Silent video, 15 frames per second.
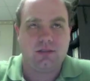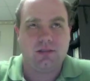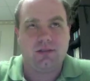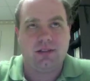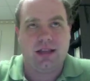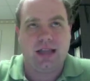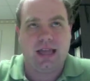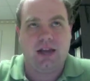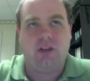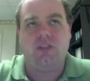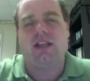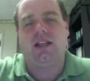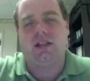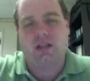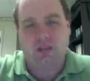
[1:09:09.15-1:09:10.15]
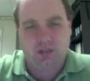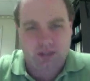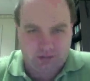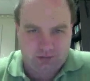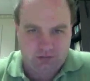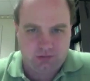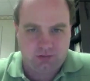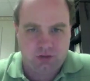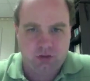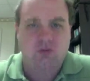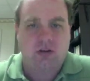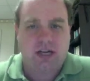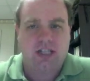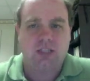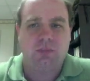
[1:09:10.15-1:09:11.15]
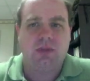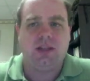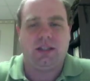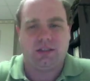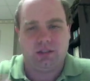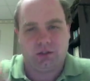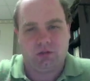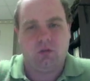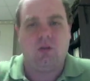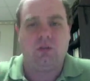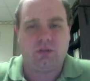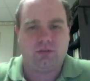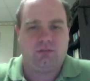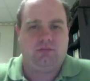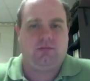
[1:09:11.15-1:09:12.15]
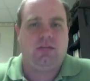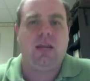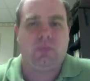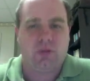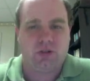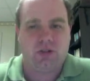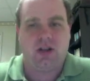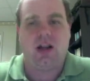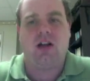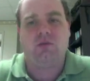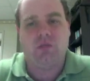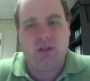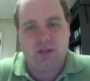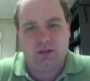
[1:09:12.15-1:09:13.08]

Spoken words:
I don't think it shrinks, but like the growth tapers off when